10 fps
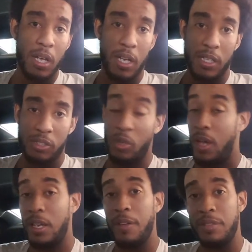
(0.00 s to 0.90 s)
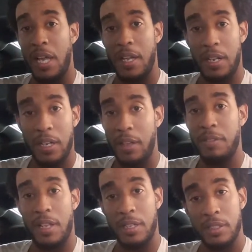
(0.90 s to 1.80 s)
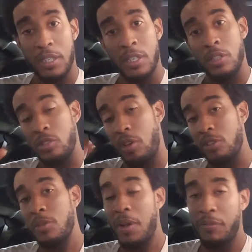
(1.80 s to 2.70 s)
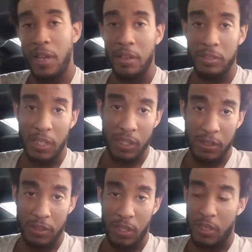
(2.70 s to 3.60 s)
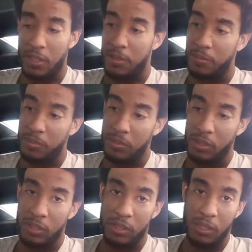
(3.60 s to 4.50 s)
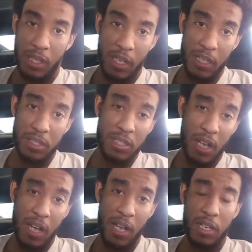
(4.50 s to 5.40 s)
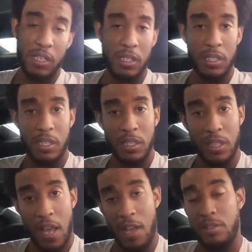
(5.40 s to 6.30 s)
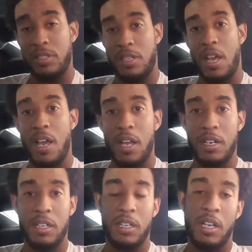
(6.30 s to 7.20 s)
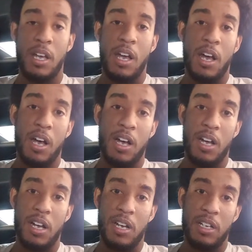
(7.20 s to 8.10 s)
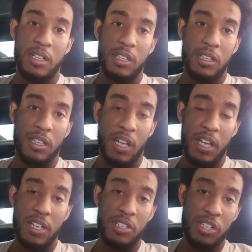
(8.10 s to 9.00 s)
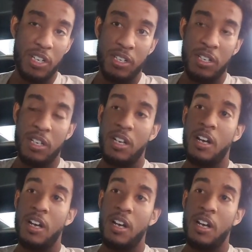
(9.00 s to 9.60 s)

And so I love that. I love that. So those are my five things: um, the inside, the outside, uh, the engine,